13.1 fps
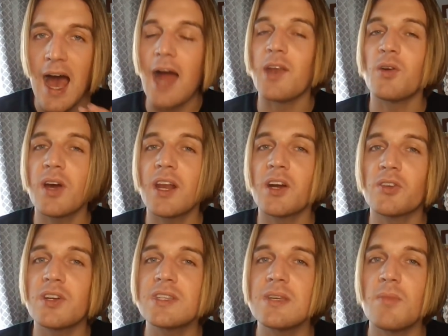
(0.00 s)
and you'll get a
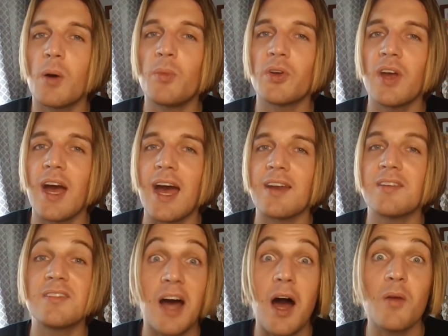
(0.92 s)
greasy mop on your head.
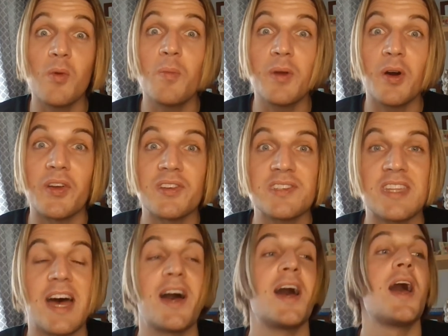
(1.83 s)
I will be honest
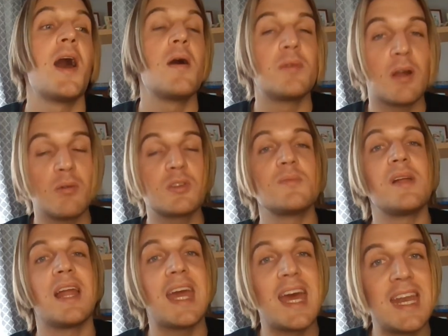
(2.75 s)
there, but
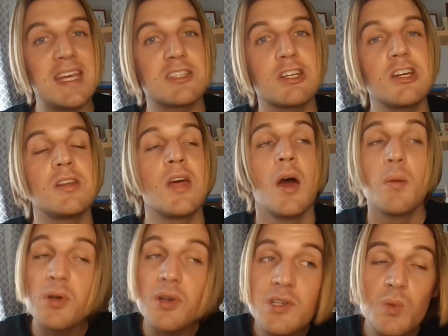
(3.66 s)
ultimately it is good.
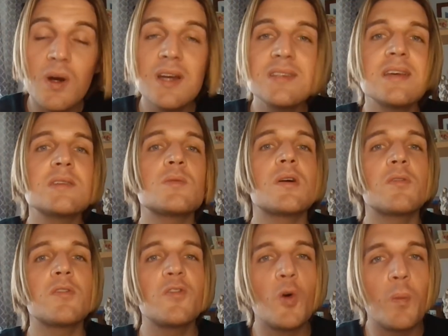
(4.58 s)
Price-wise, it's
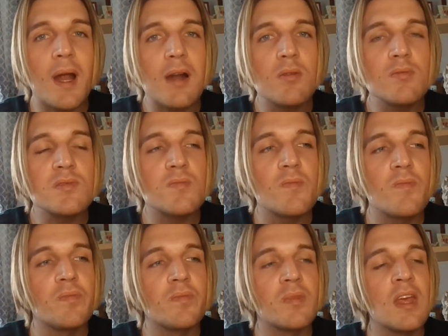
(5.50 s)
around £4.
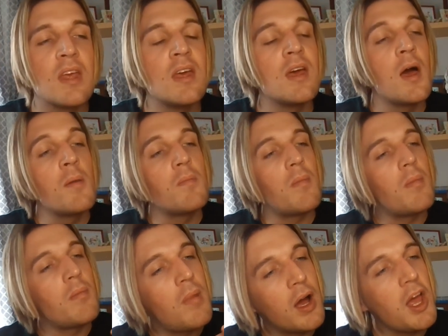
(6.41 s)

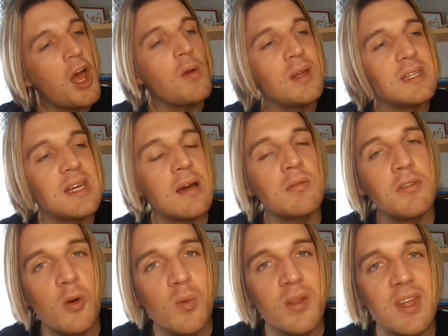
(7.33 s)
My only
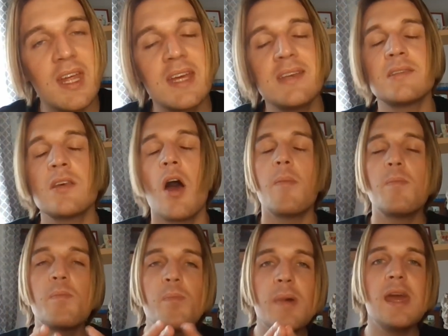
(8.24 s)
downfall with it is
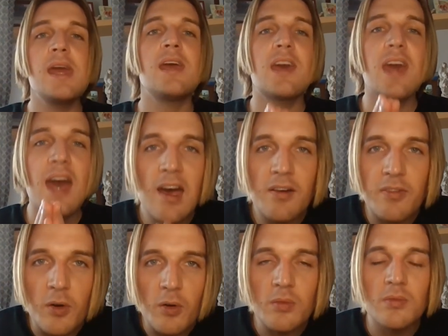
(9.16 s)
be
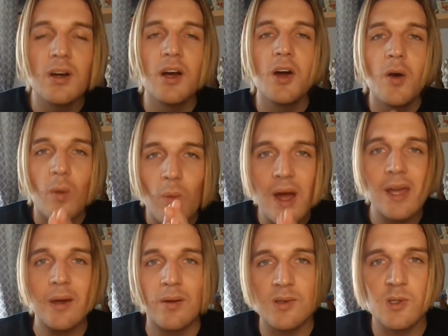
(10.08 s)
careful where
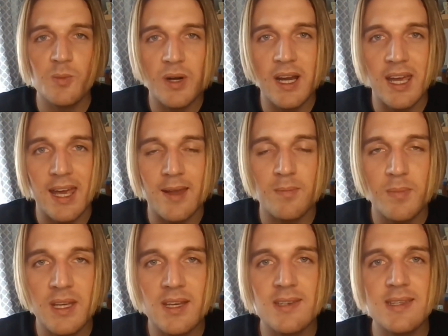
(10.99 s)
you're spraying it
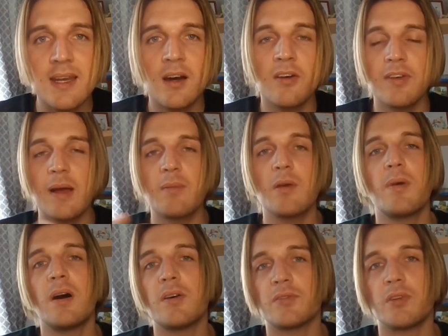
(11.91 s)
because in our family
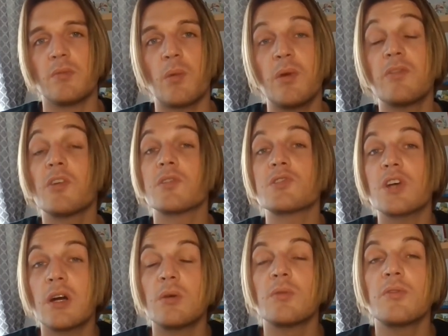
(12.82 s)
bathroom where we've got a
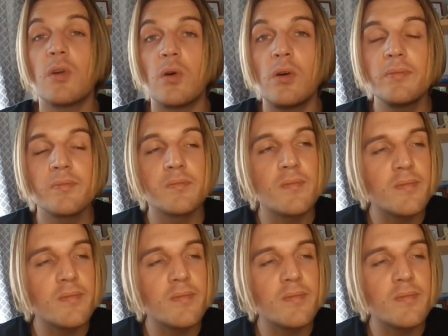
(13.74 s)
tile floor,